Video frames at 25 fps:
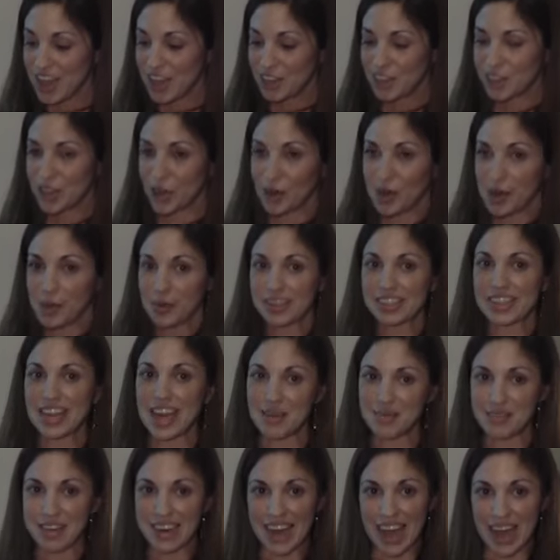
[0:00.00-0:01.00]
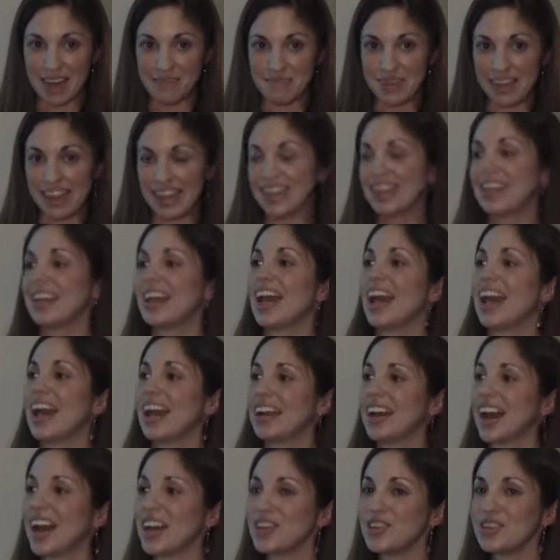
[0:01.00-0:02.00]
so it was coming at me,
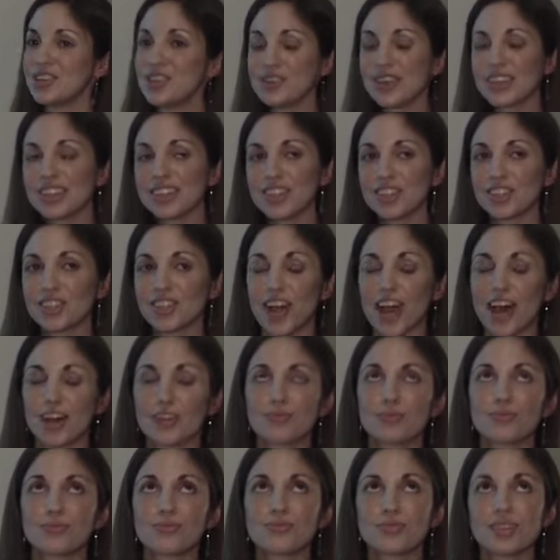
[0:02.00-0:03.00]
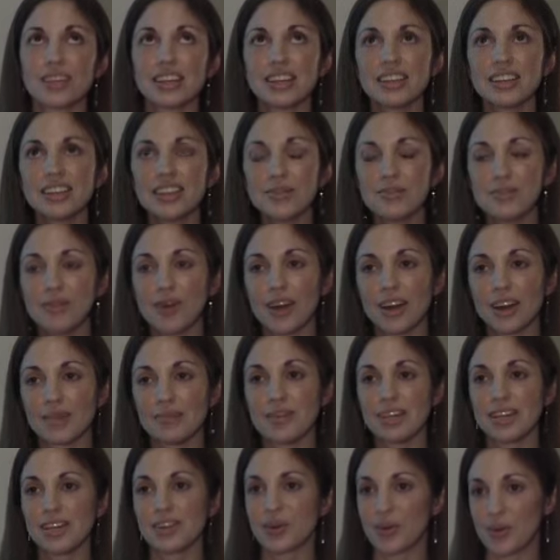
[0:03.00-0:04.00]
and I knew that the child really wanted
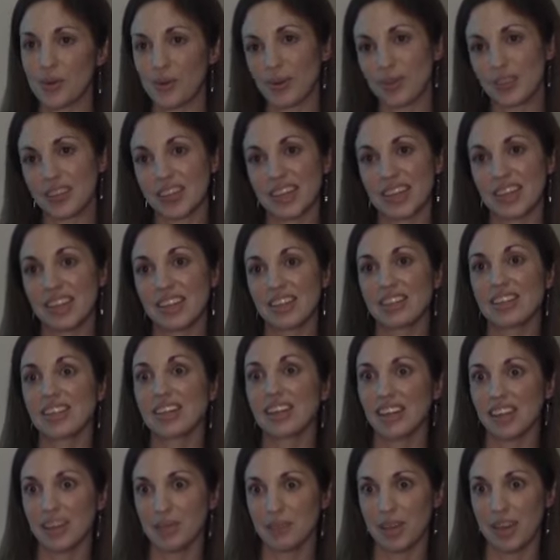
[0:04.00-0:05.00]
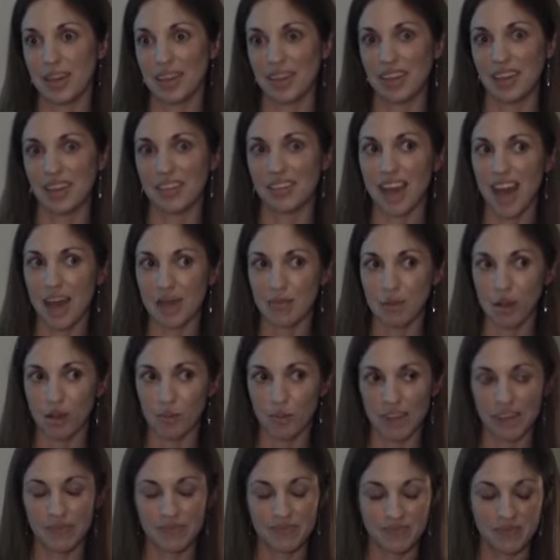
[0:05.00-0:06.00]
me to hold the guinea pig in that
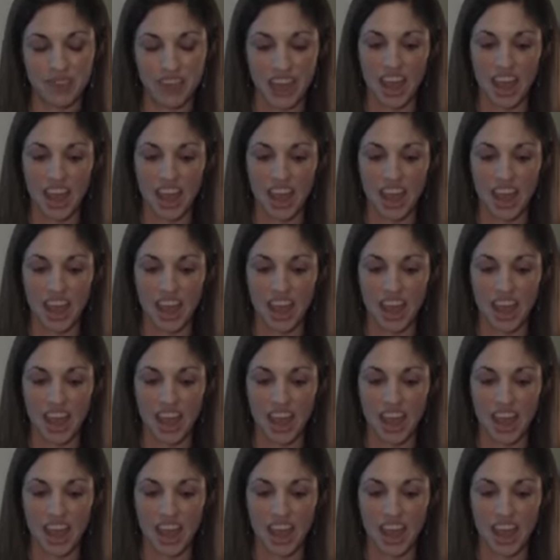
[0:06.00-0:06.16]
moment.